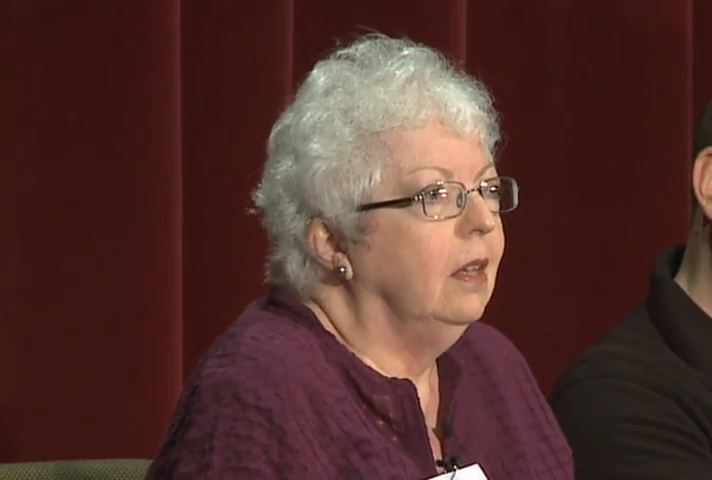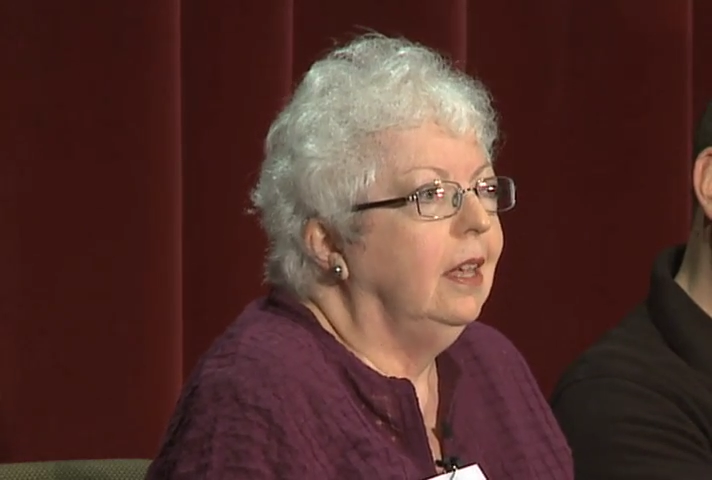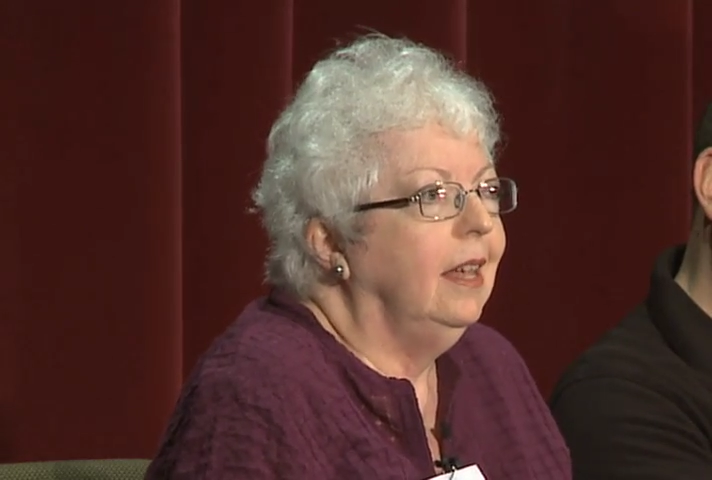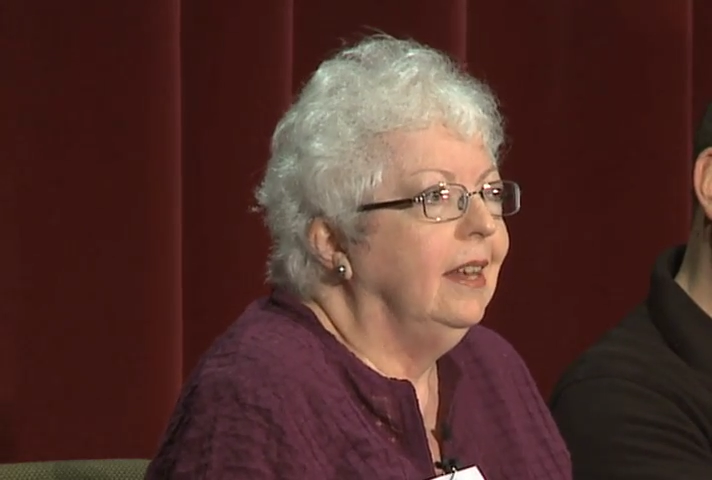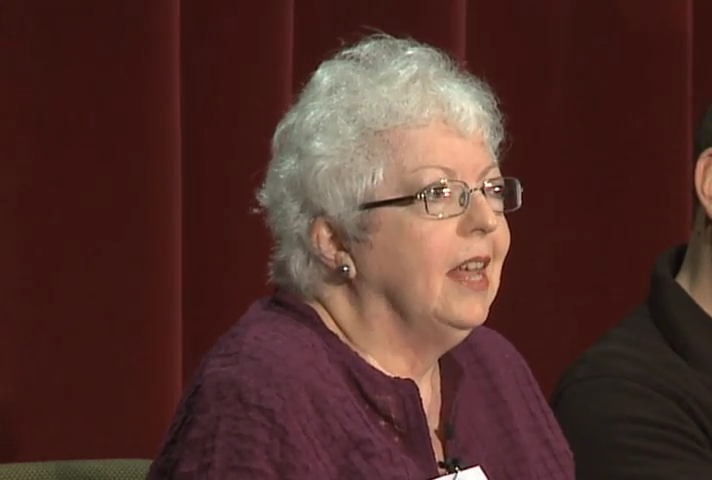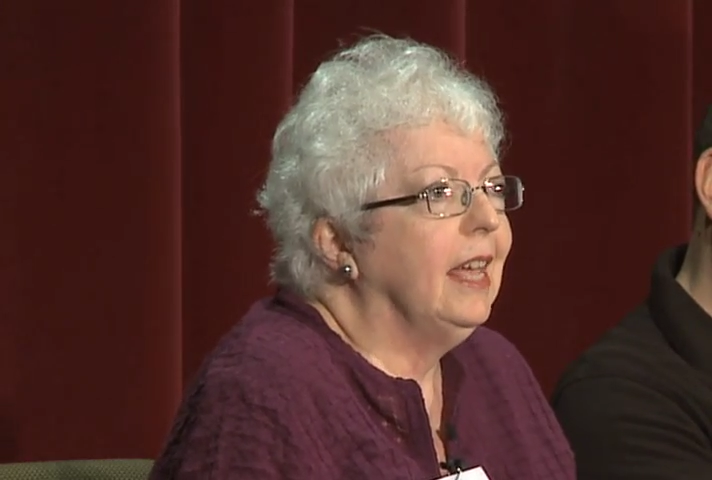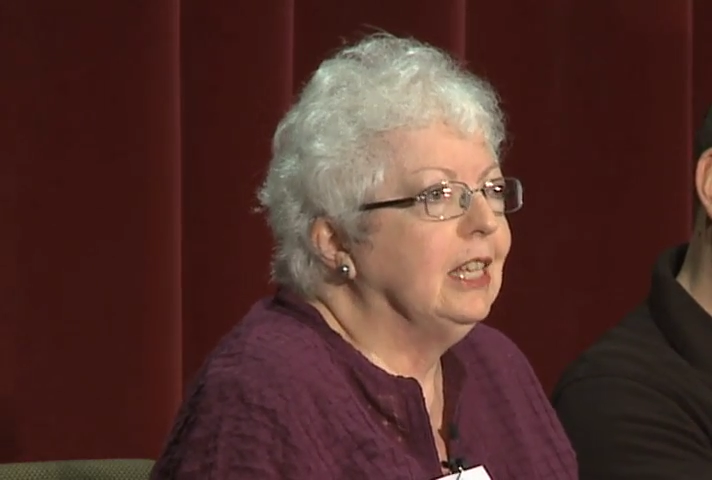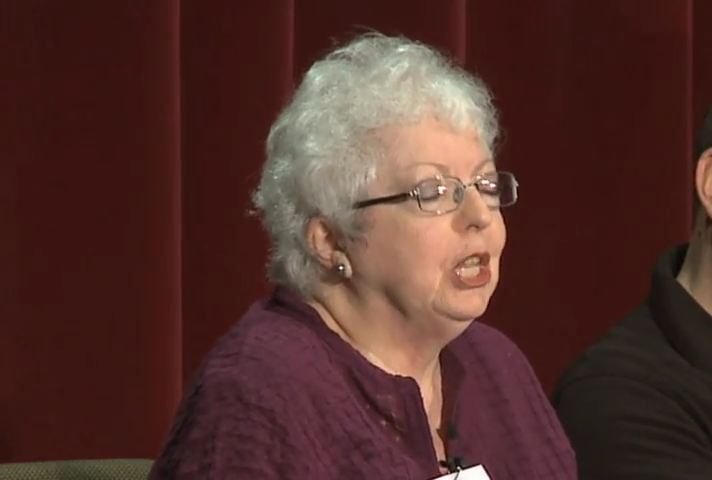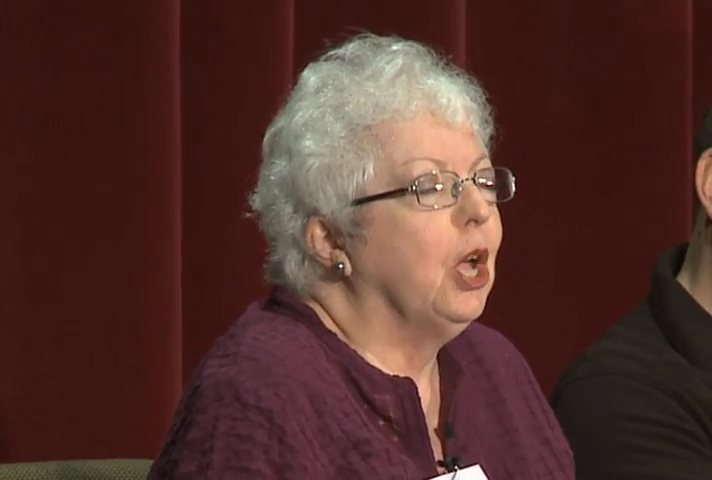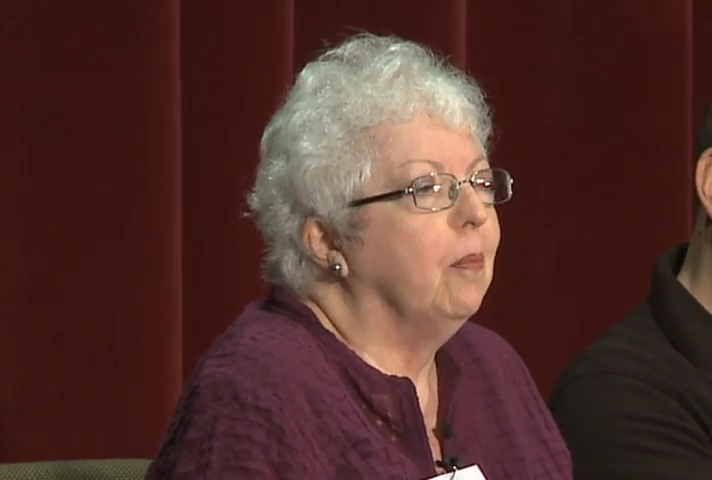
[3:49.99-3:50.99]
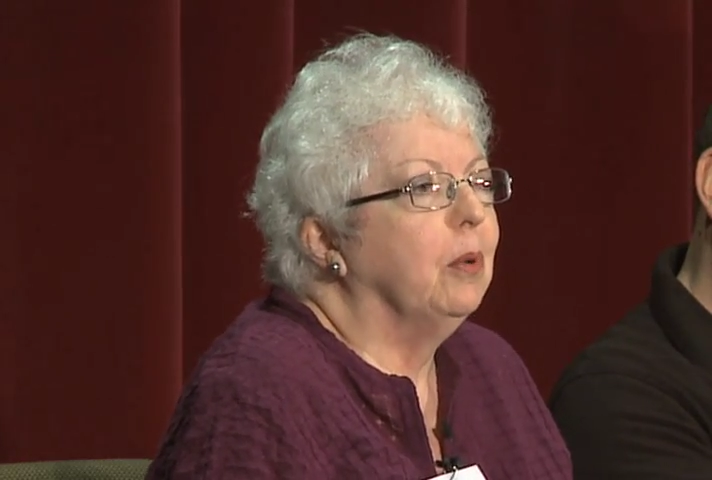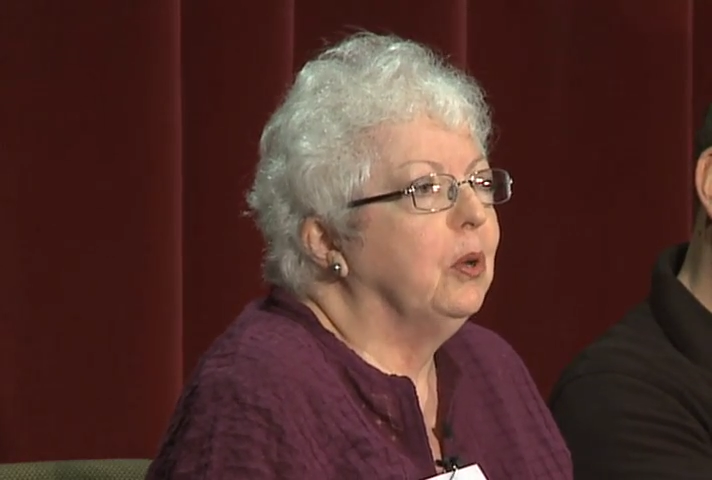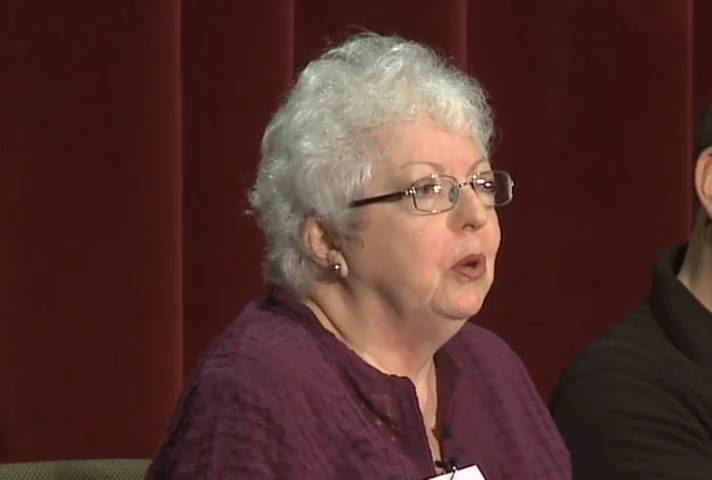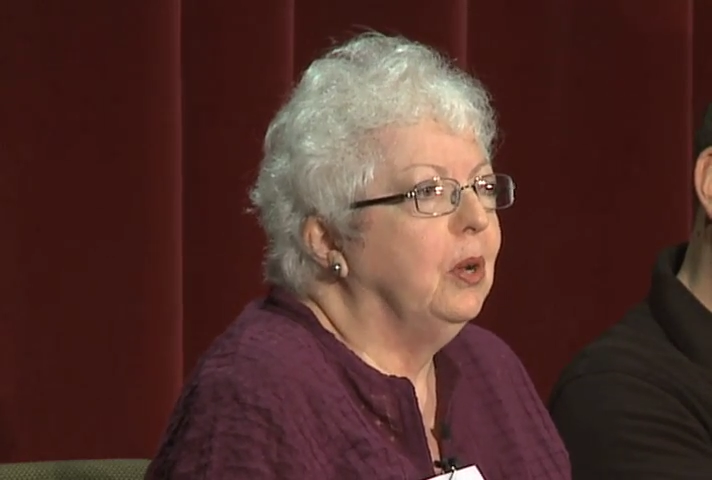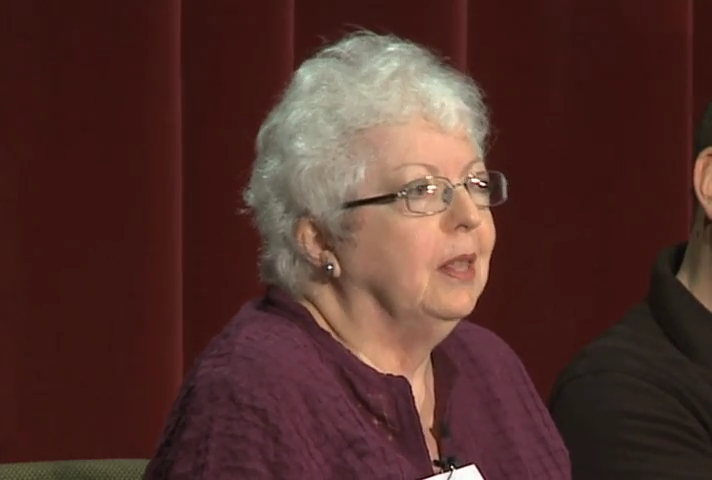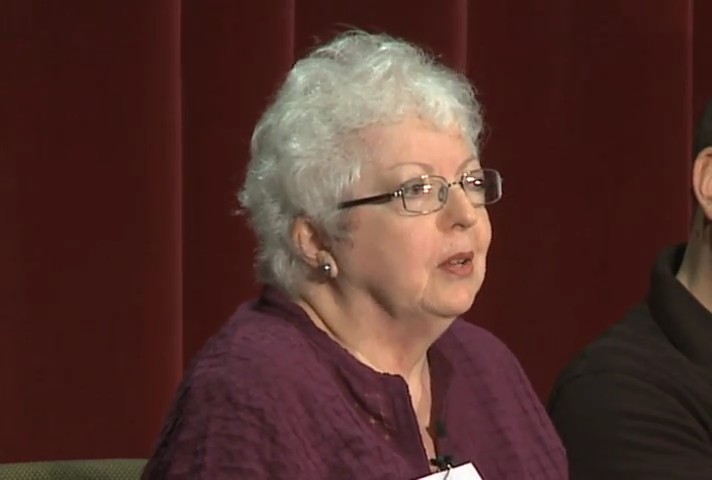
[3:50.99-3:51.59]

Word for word: he takes the opportunity.